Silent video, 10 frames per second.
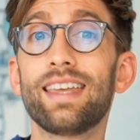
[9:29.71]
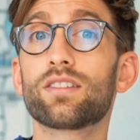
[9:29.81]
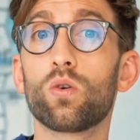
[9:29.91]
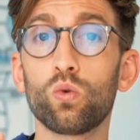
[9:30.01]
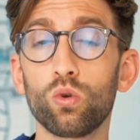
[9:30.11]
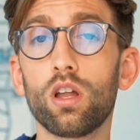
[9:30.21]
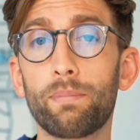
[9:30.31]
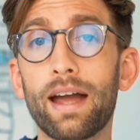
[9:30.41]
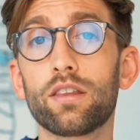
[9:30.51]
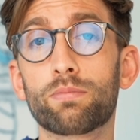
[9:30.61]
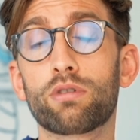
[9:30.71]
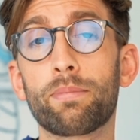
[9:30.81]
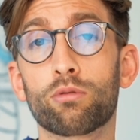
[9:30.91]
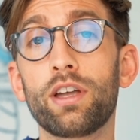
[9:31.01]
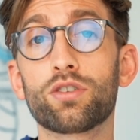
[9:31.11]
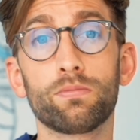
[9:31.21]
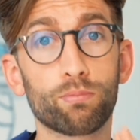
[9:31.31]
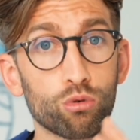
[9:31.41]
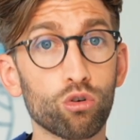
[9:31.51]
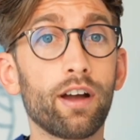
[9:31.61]
it's all about the preparation
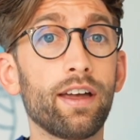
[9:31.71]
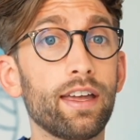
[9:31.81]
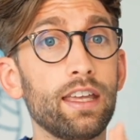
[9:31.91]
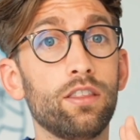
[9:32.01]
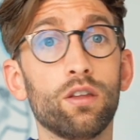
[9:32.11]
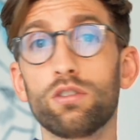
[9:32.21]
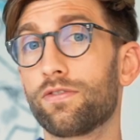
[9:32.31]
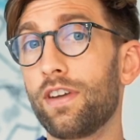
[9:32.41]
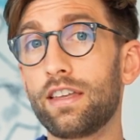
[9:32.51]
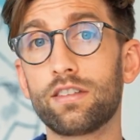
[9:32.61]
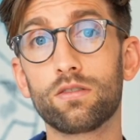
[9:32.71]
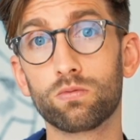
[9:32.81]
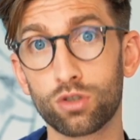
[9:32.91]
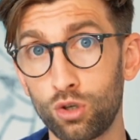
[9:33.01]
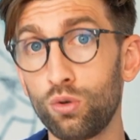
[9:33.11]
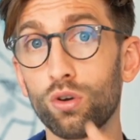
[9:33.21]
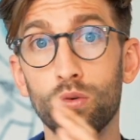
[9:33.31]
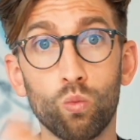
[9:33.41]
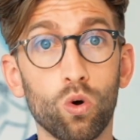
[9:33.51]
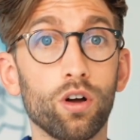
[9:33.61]
prior in those phases two
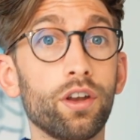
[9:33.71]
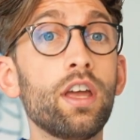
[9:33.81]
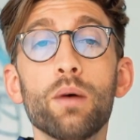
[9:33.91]
and one,